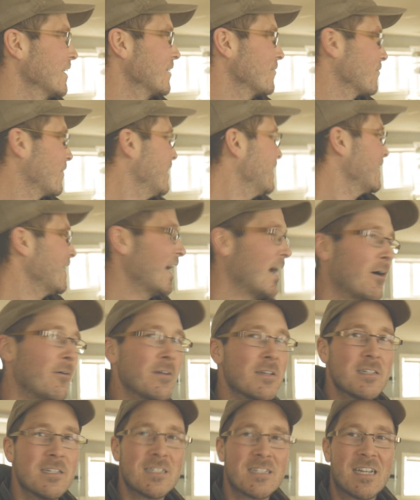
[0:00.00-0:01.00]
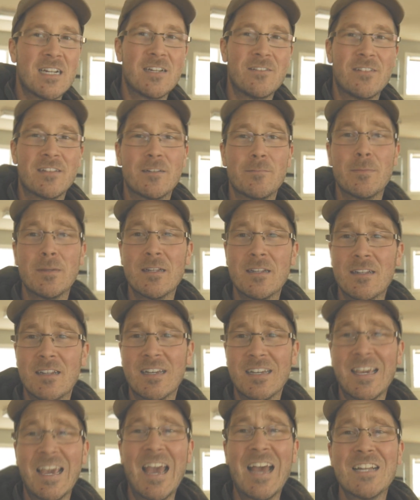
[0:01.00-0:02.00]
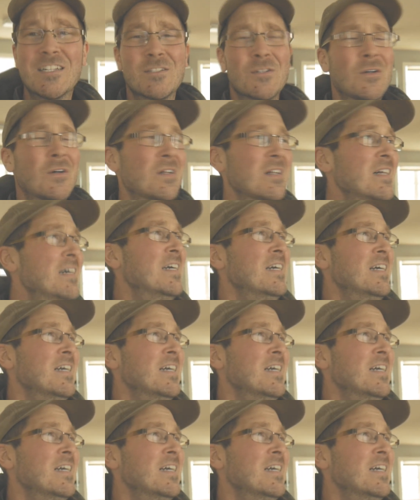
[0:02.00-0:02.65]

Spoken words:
and right now it's just kind of like been a catch-all